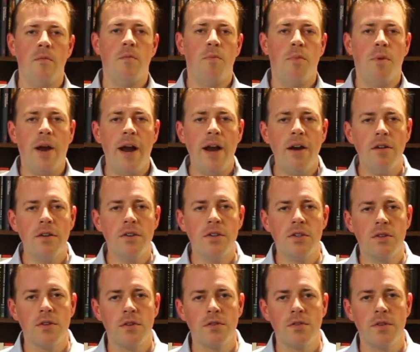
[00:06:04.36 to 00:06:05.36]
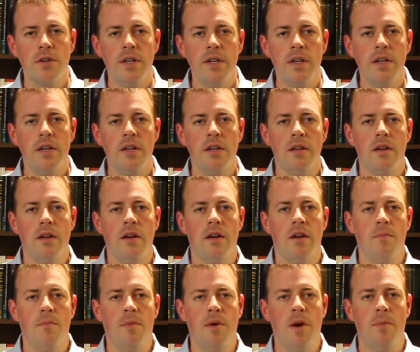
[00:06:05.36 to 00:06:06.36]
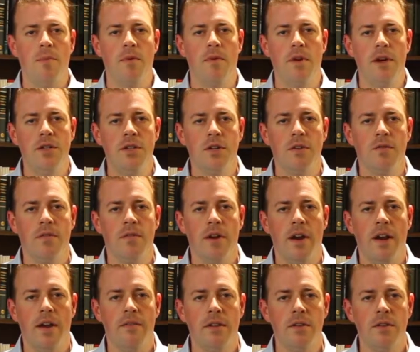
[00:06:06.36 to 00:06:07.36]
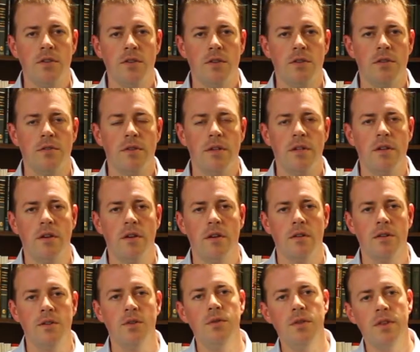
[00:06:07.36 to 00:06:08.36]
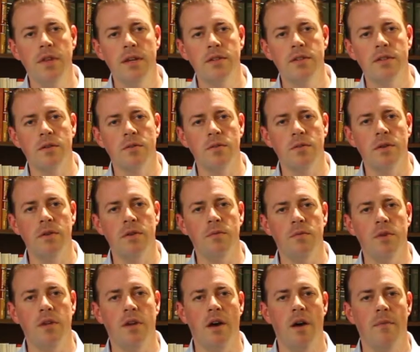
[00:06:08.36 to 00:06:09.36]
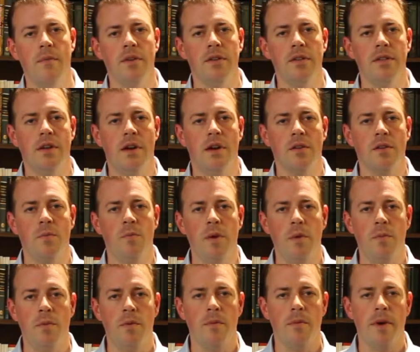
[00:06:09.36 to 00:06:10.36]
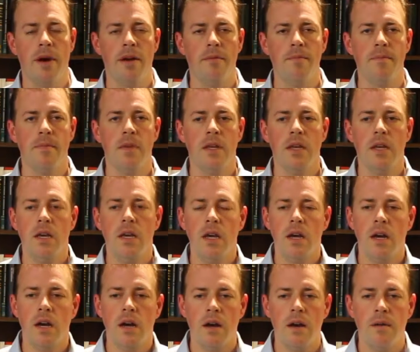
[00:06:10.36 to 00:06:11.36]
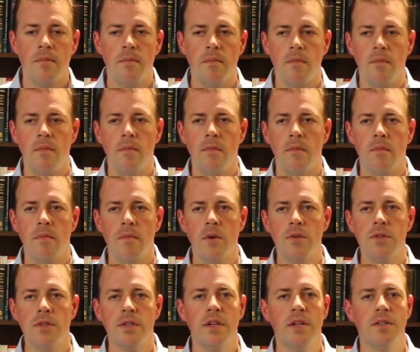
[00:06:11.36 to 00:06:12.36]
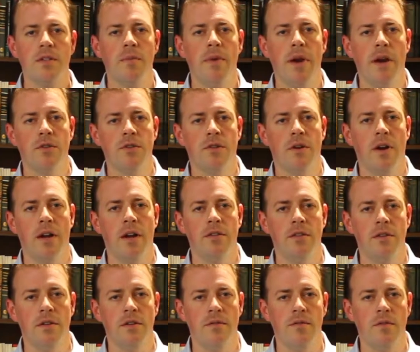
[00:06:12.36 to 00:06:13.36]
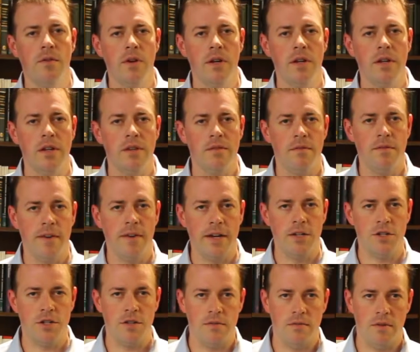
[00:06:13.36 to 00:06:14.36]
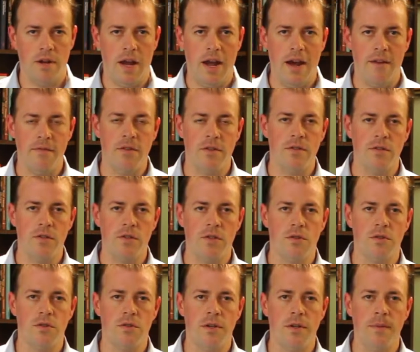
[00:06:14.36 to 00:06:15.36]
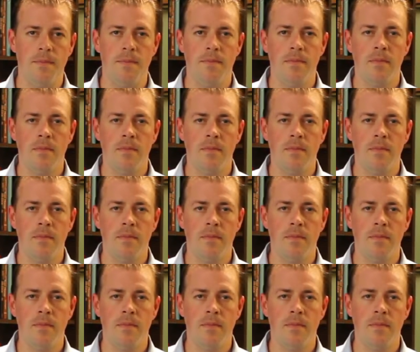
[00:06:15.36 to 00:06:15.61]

prior to surgery, in preparation for having the surgery, there are two things that we commonly talk to people about. Mostly it's about trying to avoid infection after the surgery.